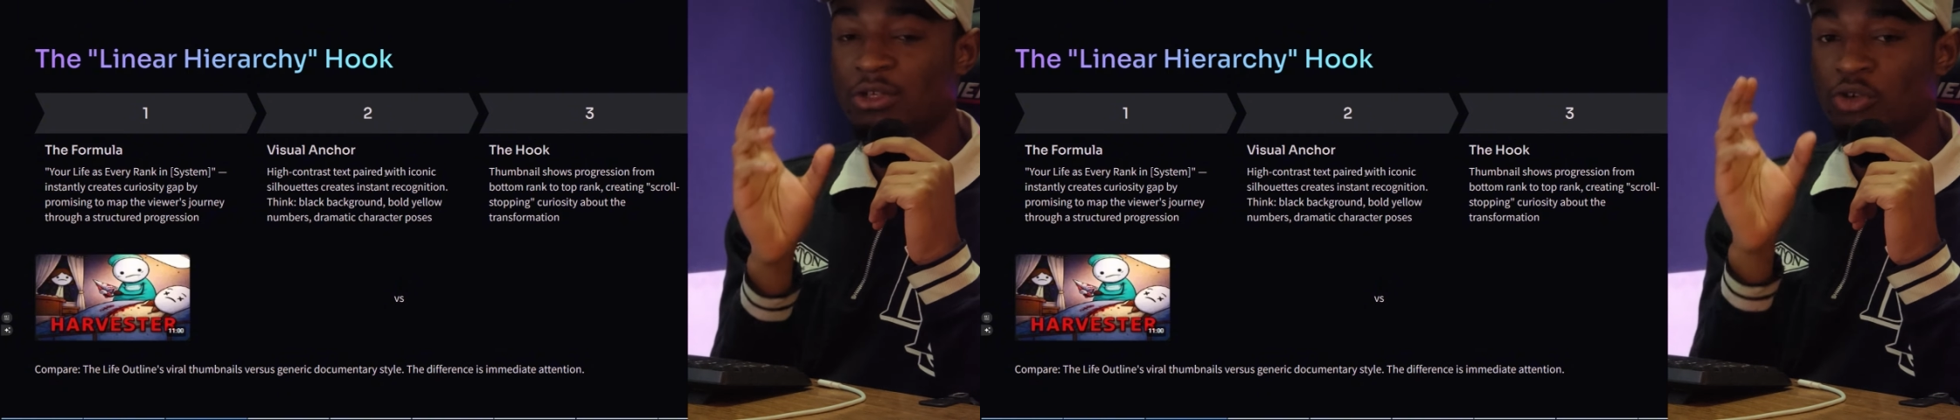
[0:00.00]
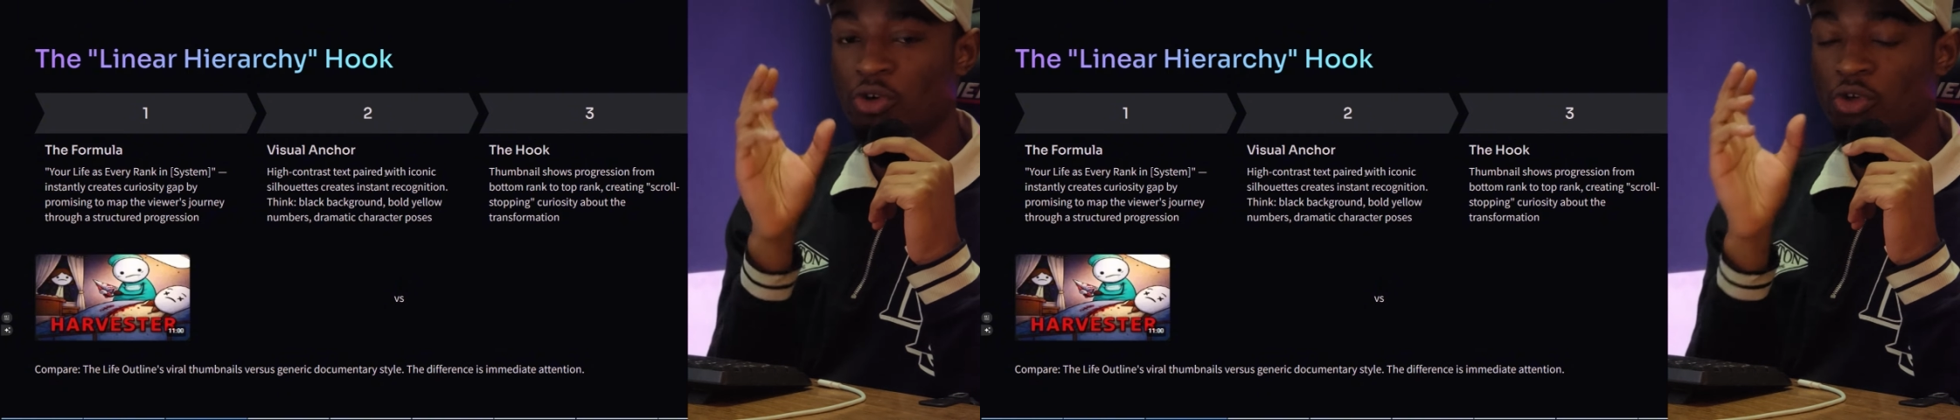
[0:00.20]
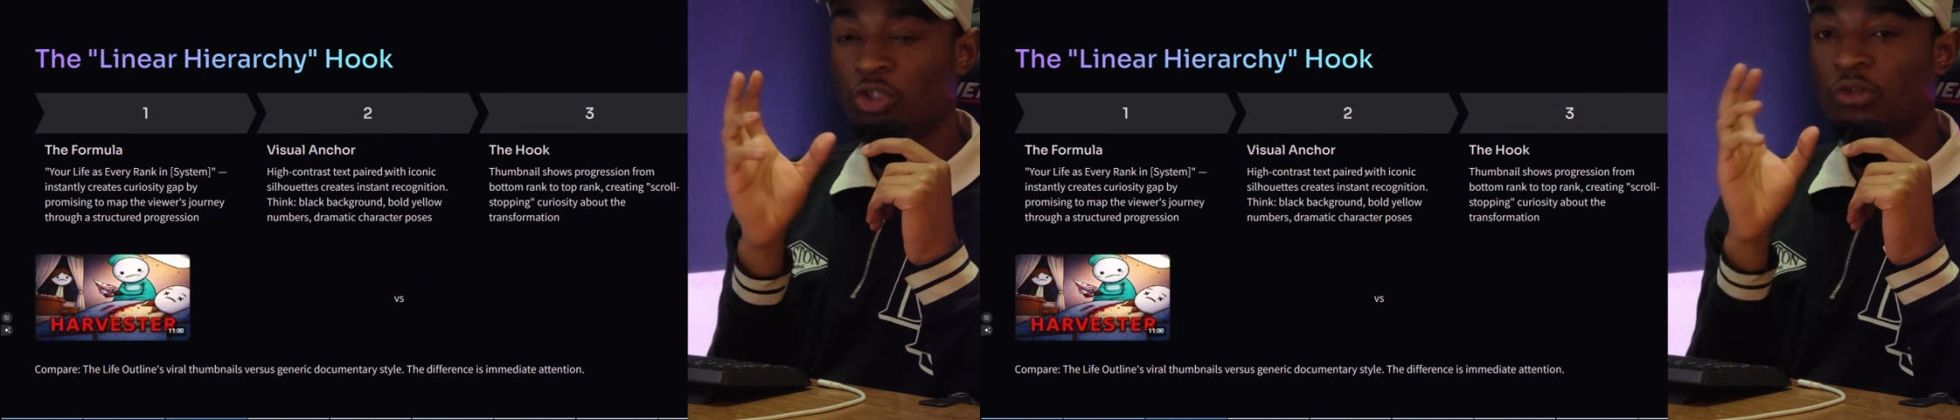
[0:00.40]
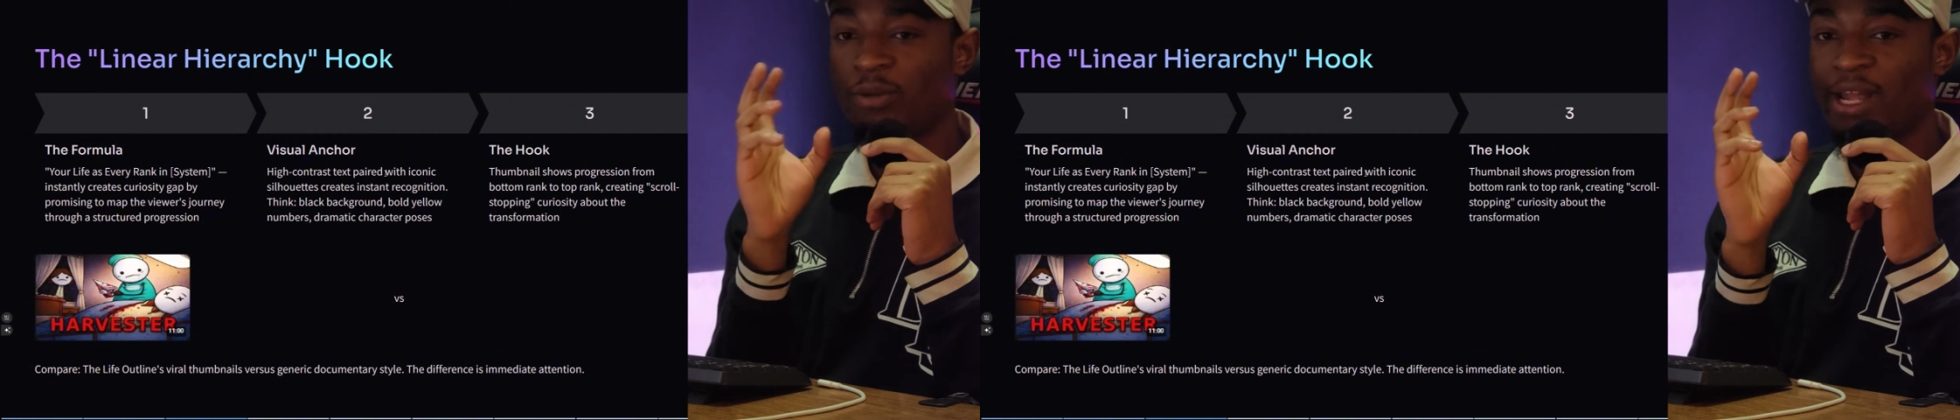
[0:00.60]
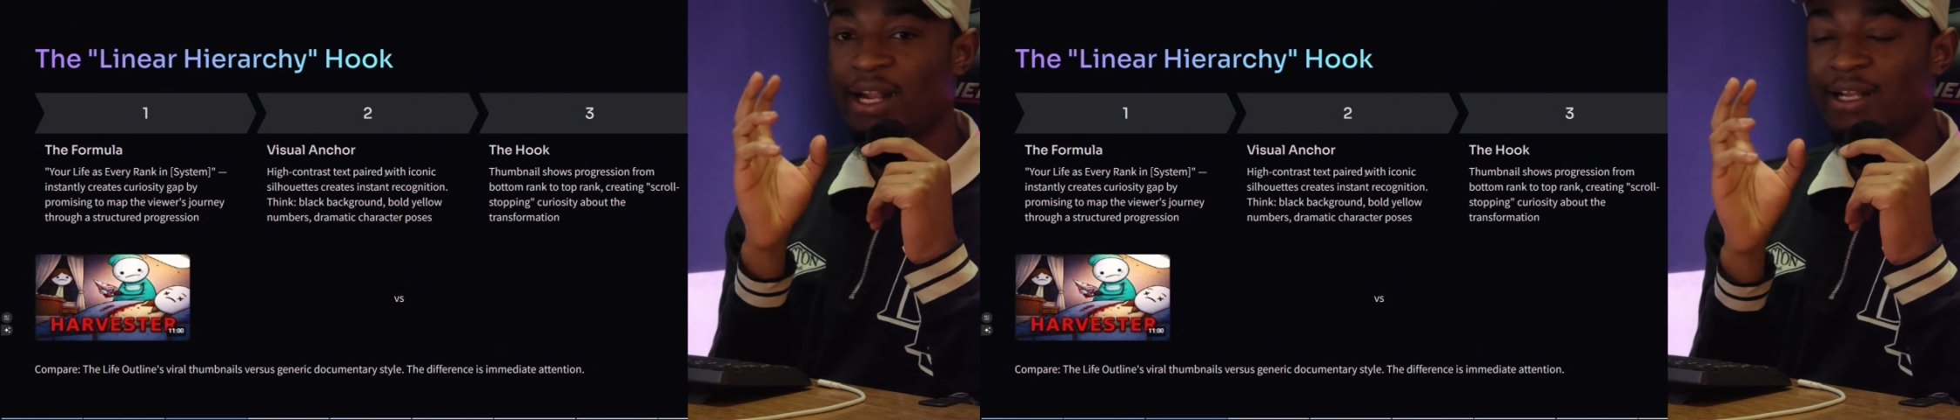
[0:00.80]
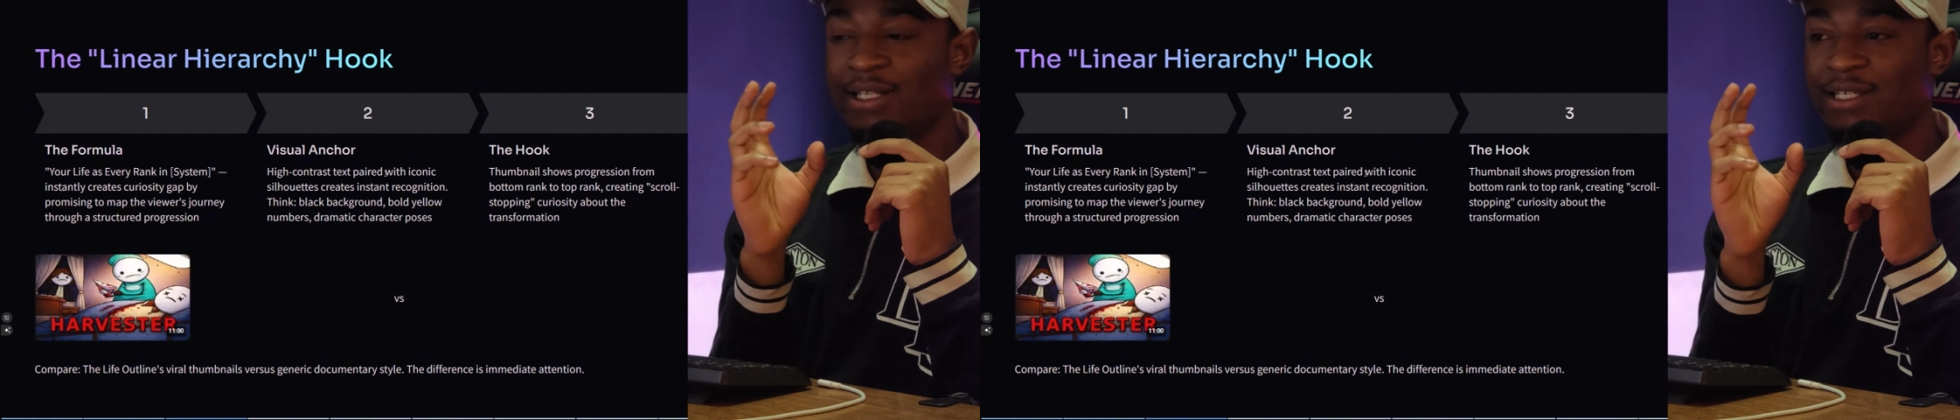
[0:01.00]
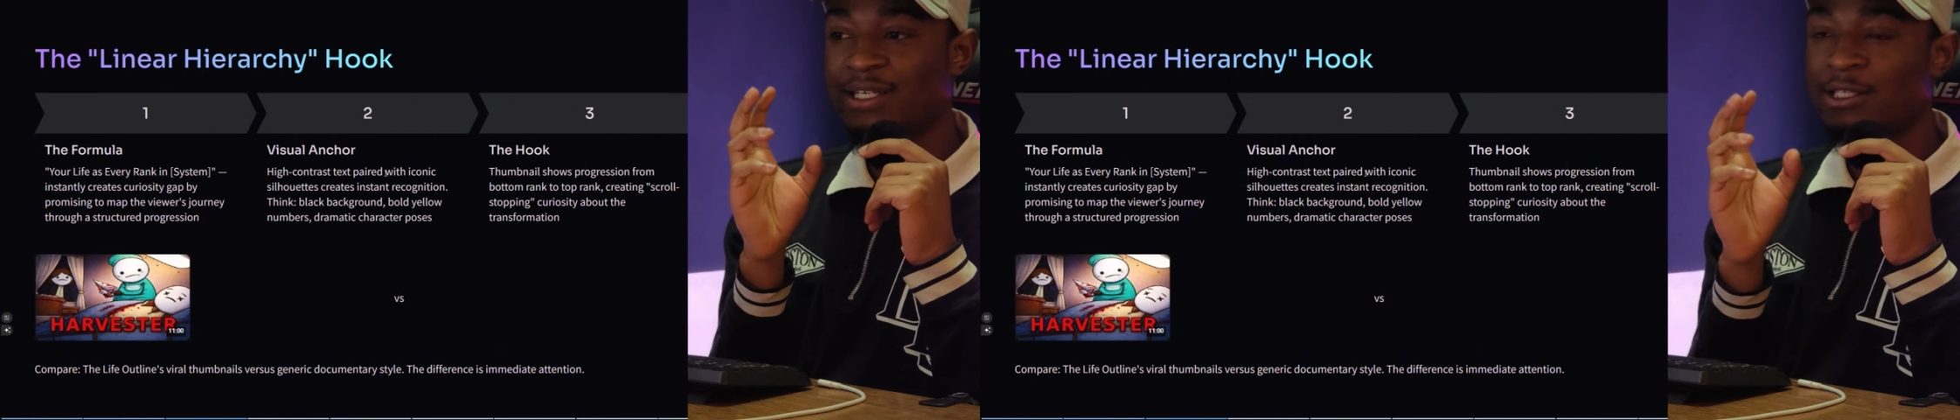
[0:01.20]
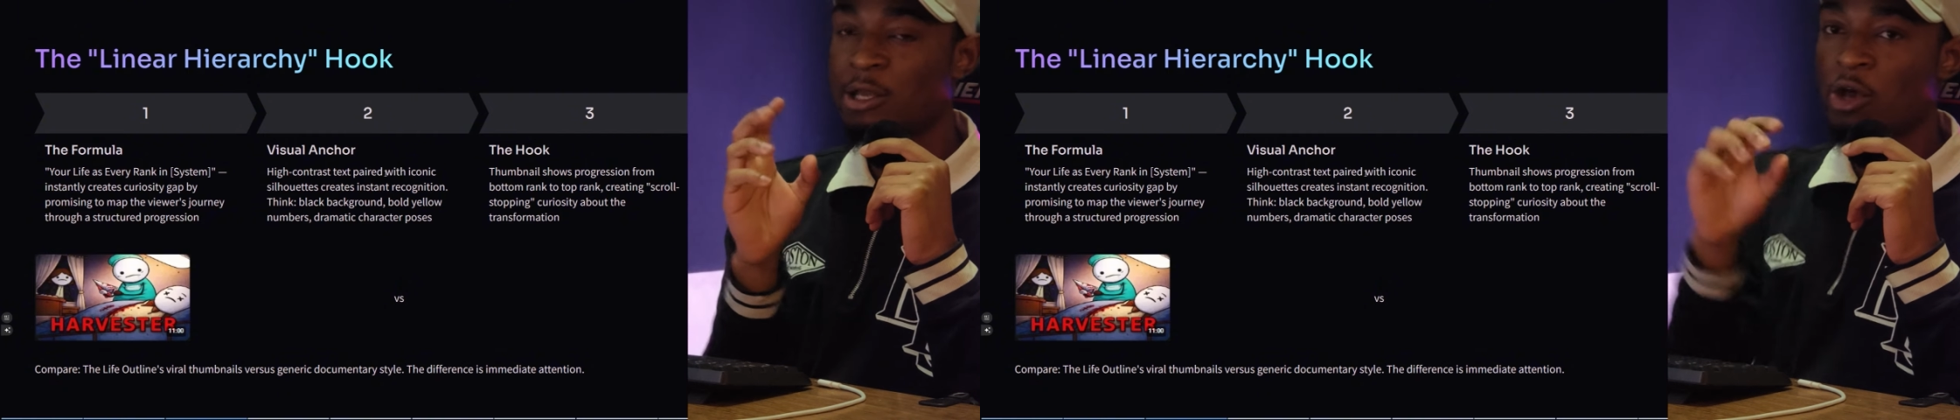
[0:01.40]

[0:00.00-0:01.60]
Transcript: your YouTube analytics,